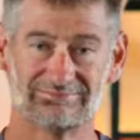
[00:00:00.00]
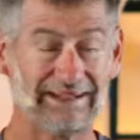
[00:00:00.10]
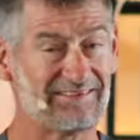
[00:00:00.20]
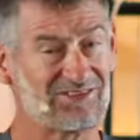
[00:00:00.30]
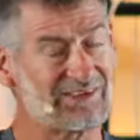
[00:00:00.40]

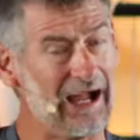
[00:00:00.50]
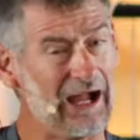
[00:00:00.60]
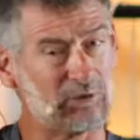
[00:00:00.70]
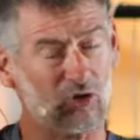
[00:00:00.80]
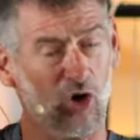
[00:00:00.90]
Right? This
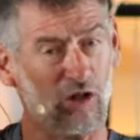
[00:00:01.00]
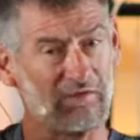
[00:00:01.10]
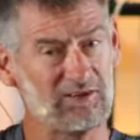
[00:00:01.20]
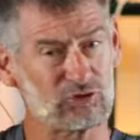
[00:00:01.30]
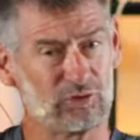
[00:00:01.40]
guy with
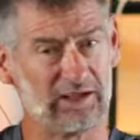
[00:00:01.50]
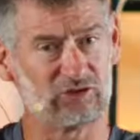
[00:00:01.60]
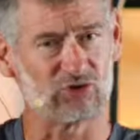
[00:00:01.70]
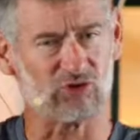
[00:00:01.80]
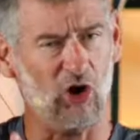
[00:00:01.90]
all these
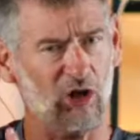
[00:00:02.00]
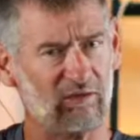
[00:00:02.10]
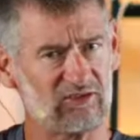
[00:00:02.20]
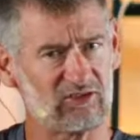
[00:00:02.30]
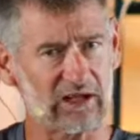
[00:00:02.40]
credentials,
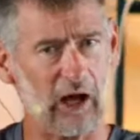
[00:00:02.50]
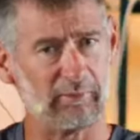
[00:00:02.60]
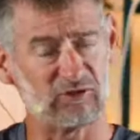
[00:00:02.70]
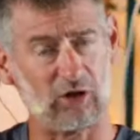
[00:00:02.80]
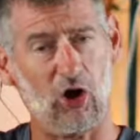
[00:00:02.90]
all these
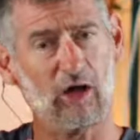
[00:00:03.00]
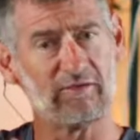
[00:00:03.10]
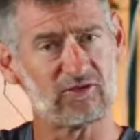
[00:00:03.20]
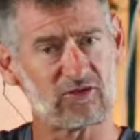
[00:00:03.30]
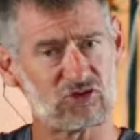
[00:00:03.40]
accomplishments,
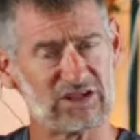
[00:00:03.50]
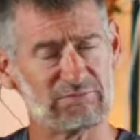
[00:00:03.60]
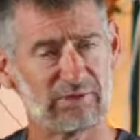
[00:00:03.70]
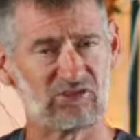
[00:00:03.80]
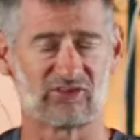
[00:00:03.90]
all these
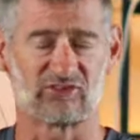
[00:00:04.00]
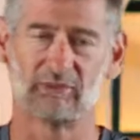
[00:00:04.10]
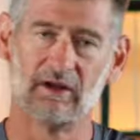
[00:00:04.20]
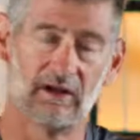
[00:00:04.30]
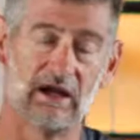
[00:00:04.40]
achievements
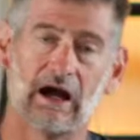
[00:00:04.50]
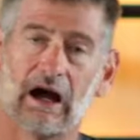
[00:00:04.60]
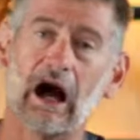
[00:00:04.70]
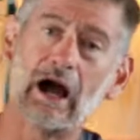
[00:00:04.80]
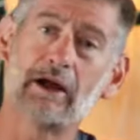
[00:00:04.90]
says,
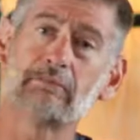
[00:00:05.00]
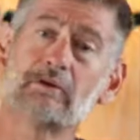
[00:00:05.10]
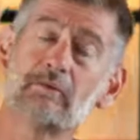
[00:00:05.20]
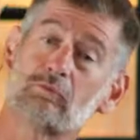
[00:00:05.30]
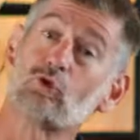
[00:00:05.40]
"I am
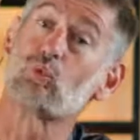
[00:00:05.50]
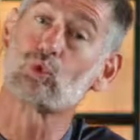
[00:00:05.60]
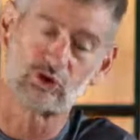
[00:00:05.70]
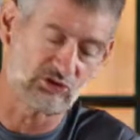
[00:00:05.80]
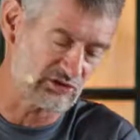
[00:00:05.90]
the
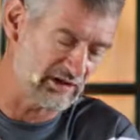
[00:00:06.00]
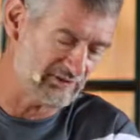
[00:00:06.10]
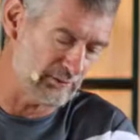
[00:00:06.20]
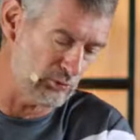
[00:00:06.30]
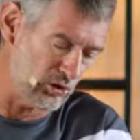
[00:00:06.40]
worst
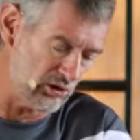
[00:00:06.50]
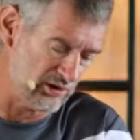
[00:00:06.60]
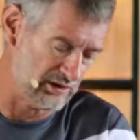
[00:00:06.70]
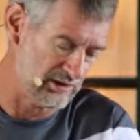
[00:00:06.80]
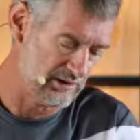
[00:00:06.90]
of them all.